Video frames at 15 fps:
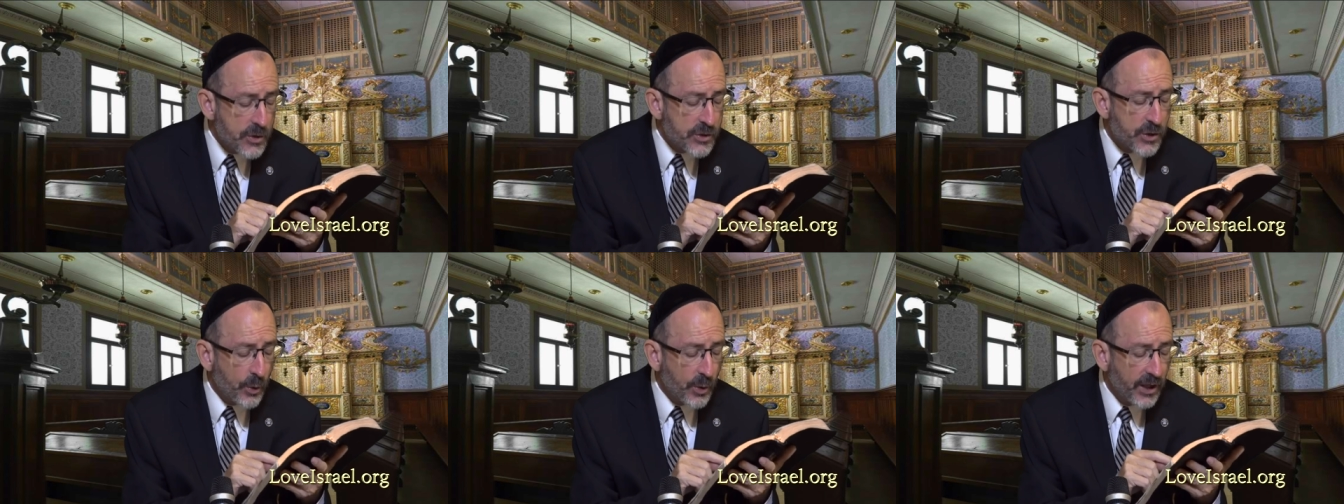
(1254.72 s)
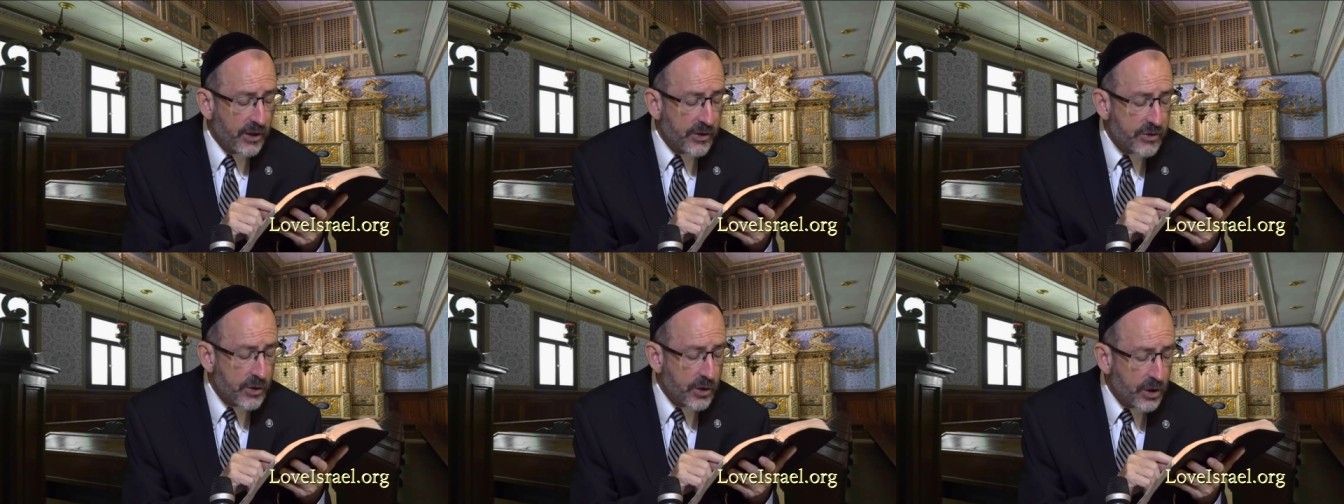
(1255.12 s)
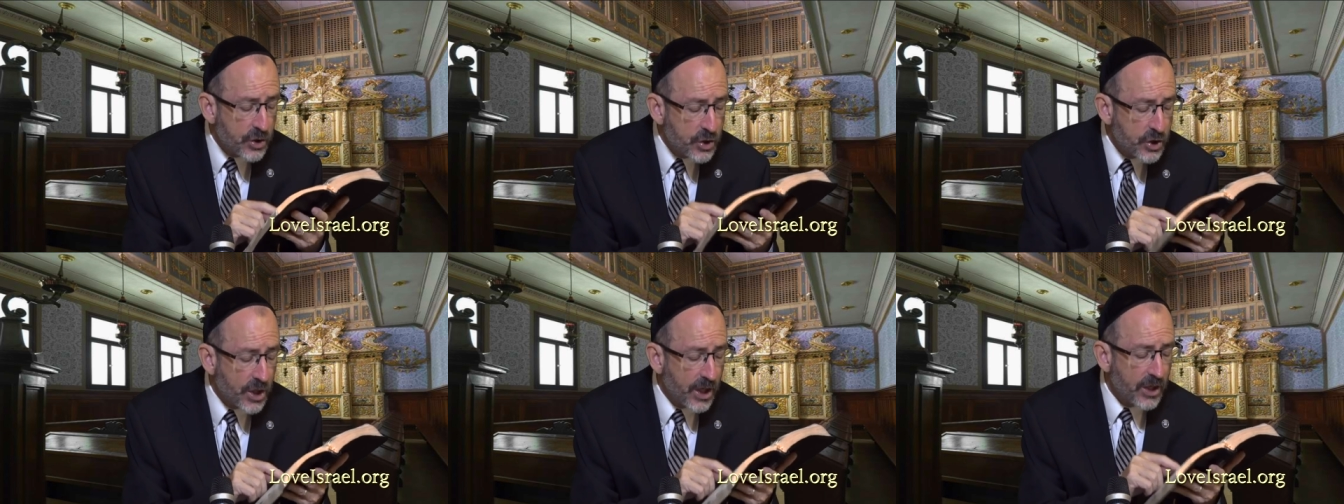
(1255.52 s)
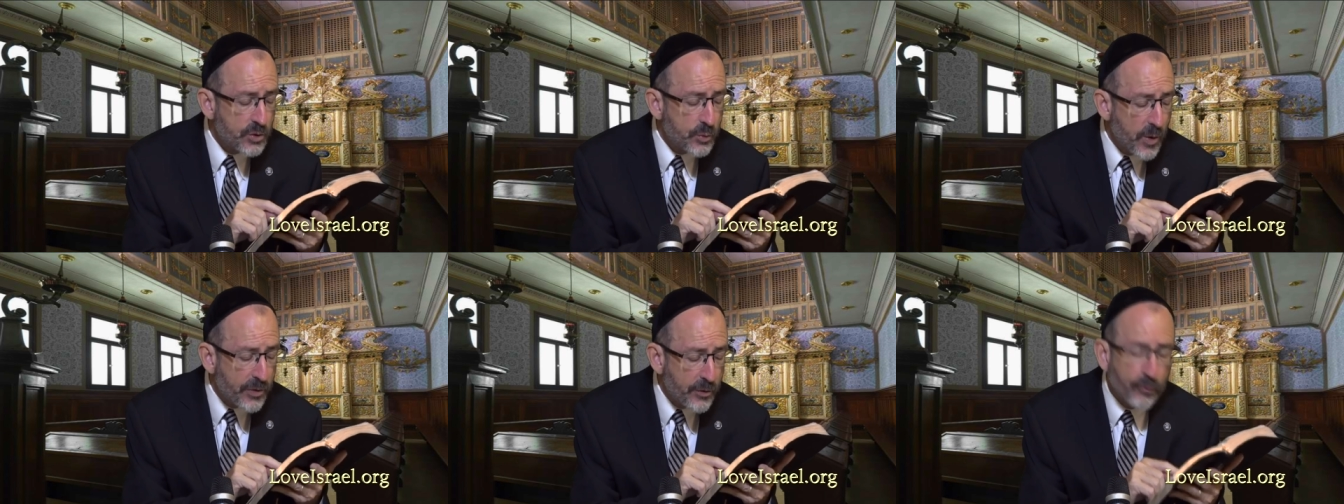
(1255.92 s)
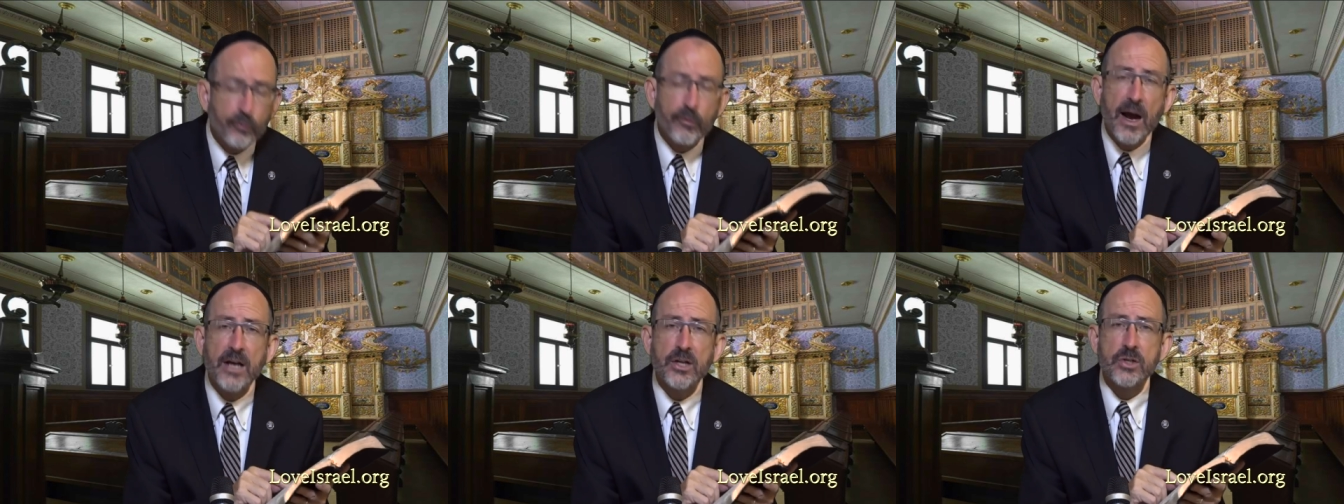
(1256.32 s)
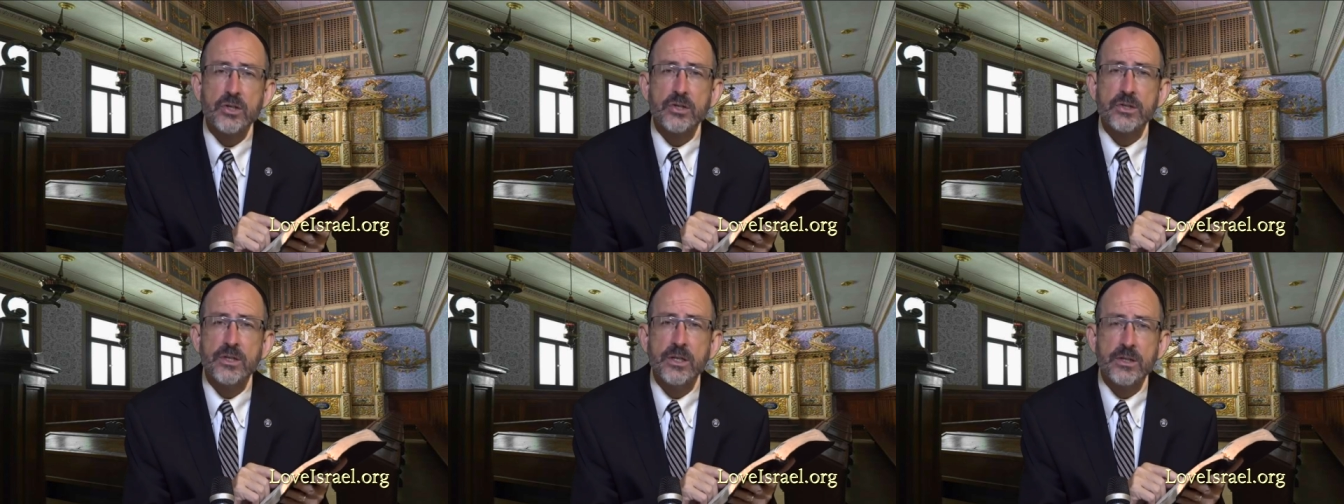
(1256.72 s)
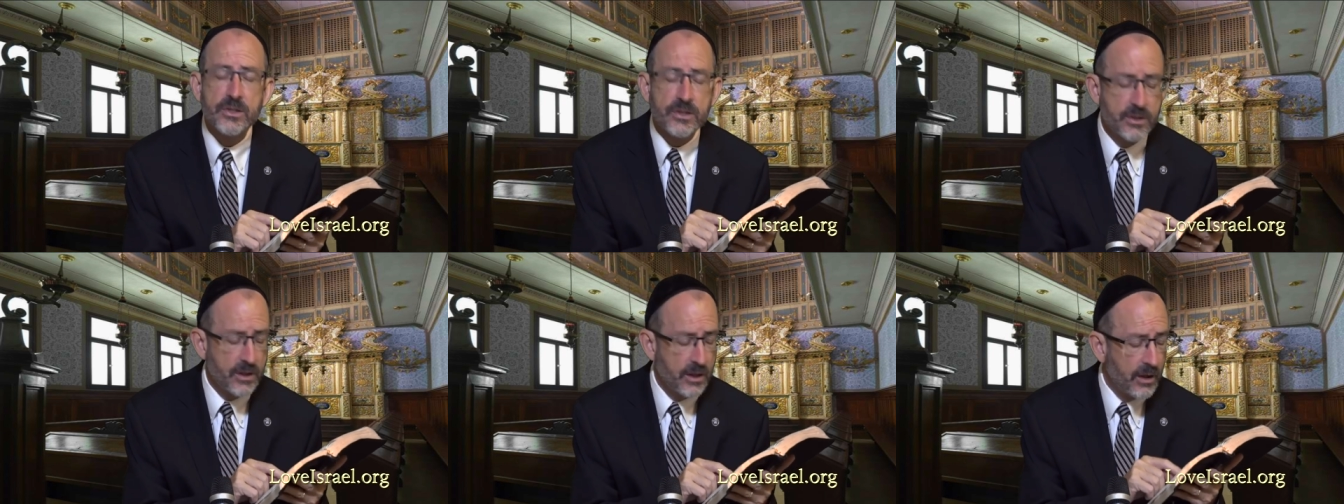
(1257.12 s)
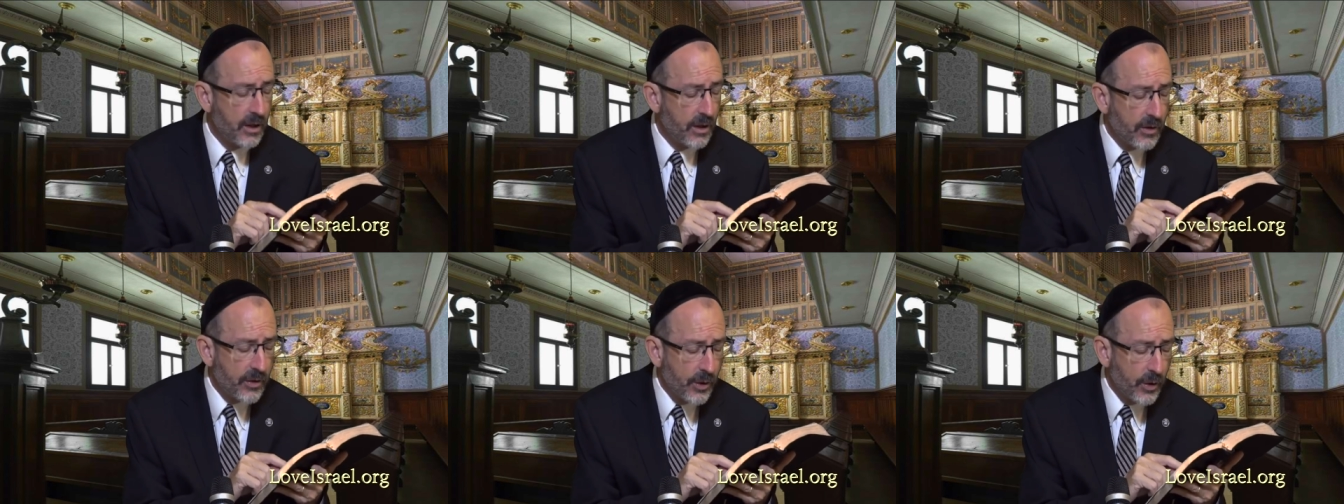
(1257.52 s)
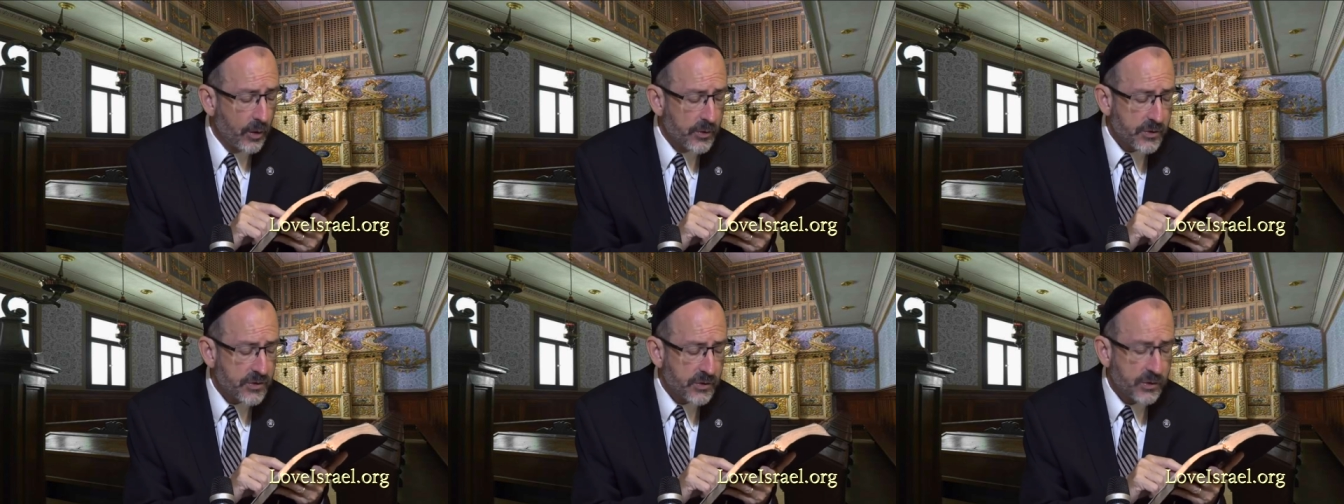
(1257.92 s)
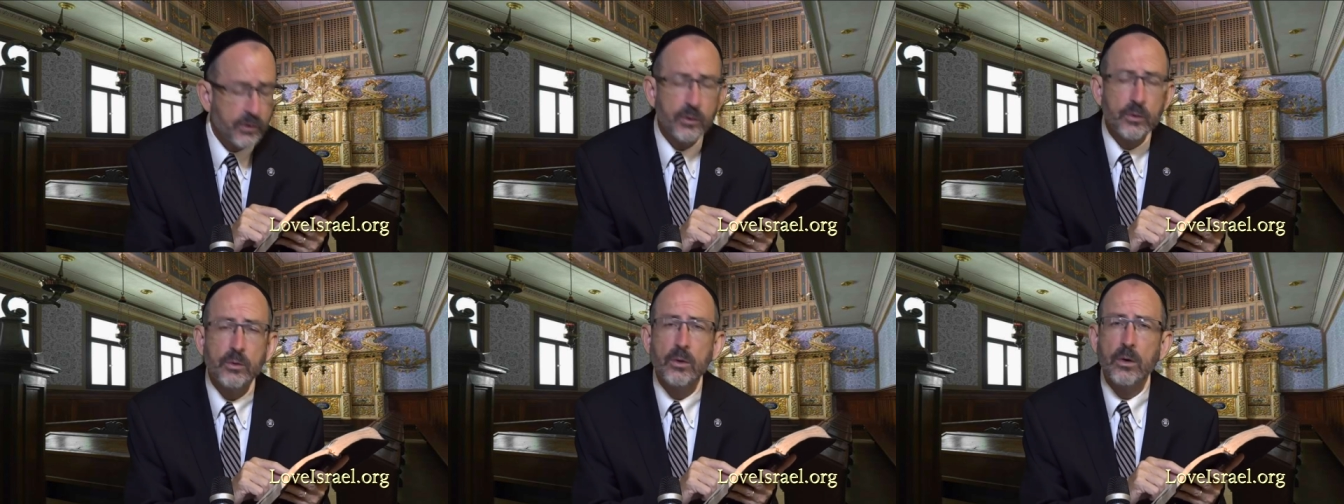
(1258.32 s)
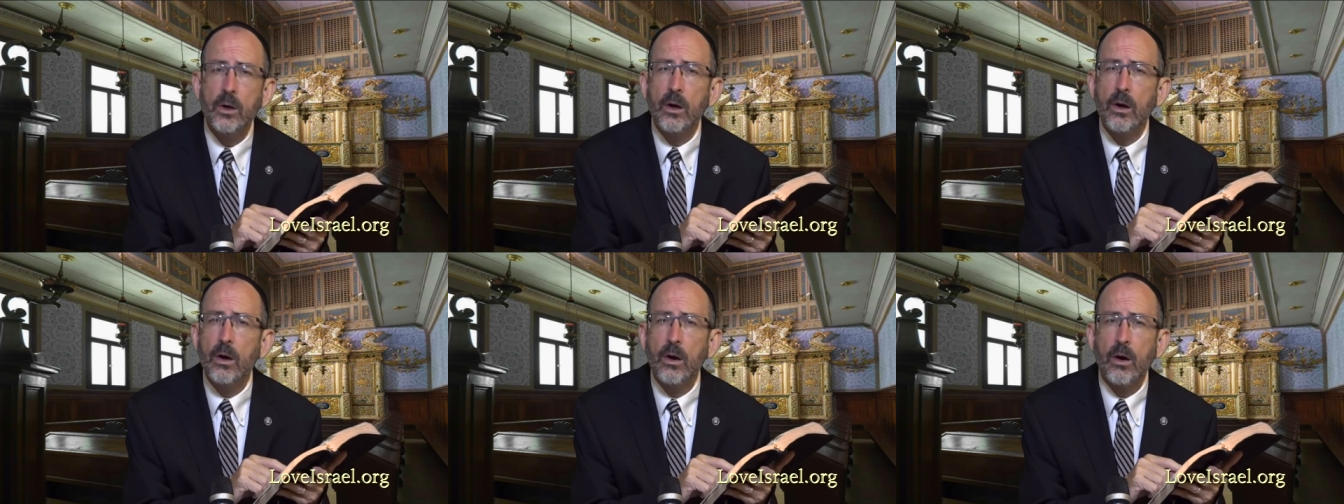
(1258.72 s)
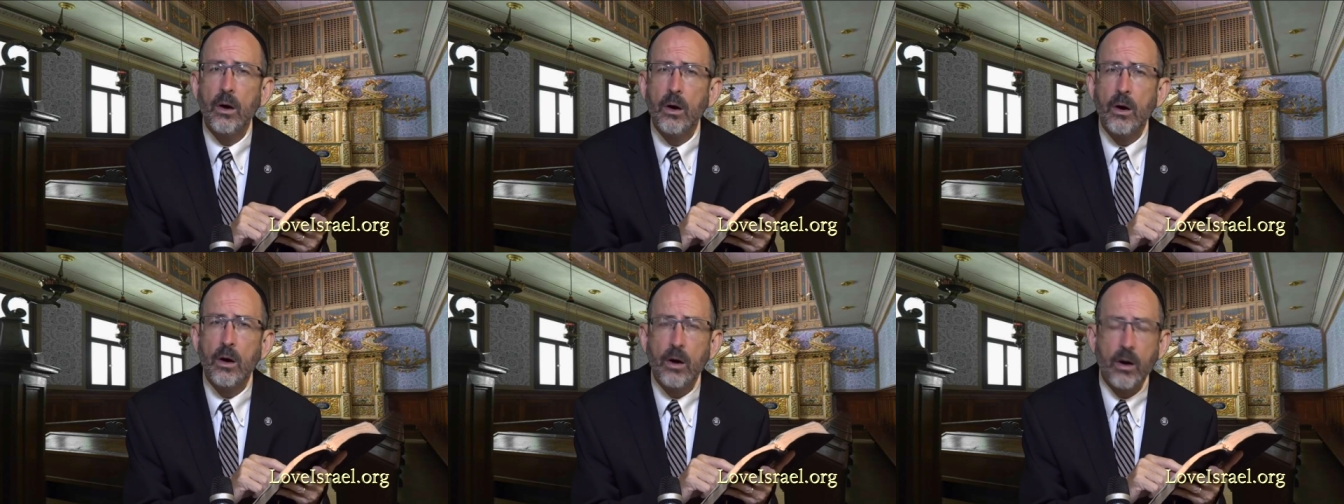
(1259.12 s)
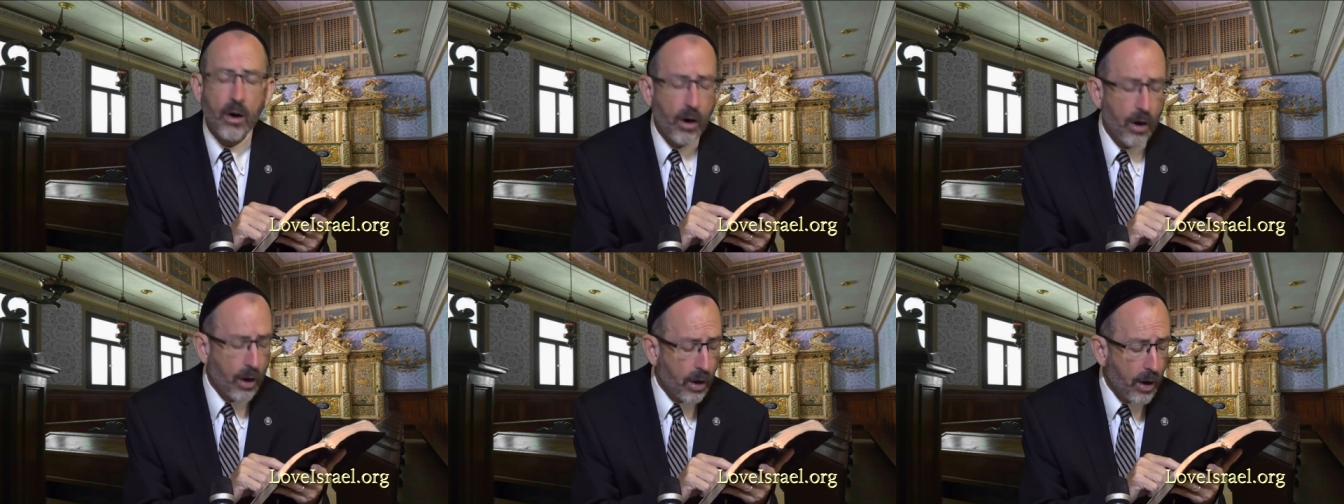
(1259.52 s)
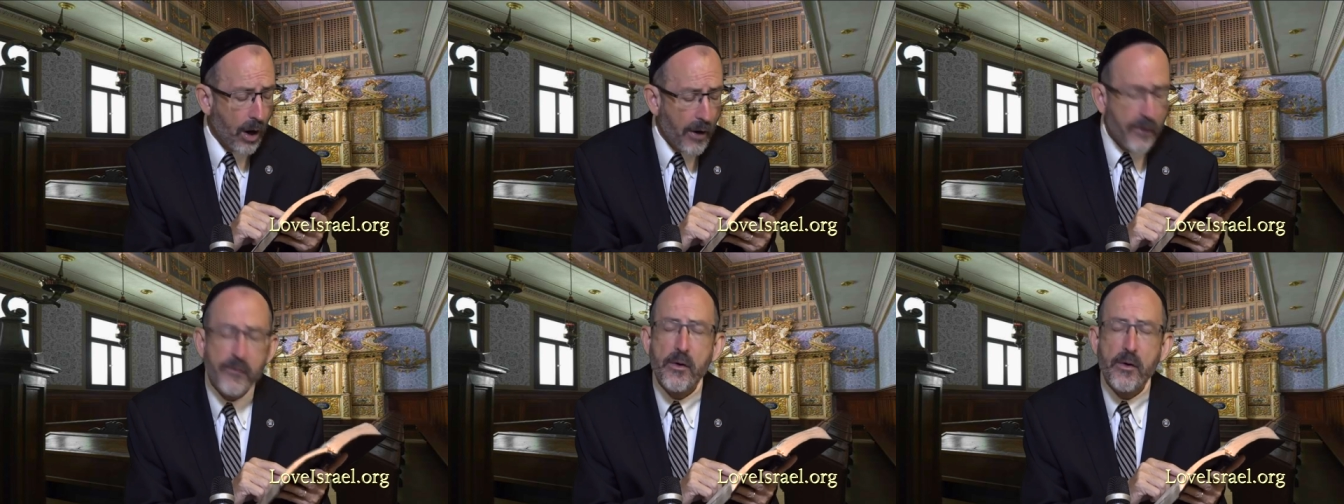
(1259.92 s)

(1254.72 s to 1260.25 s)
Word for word: So he is going to judge with righteousness those who are, are,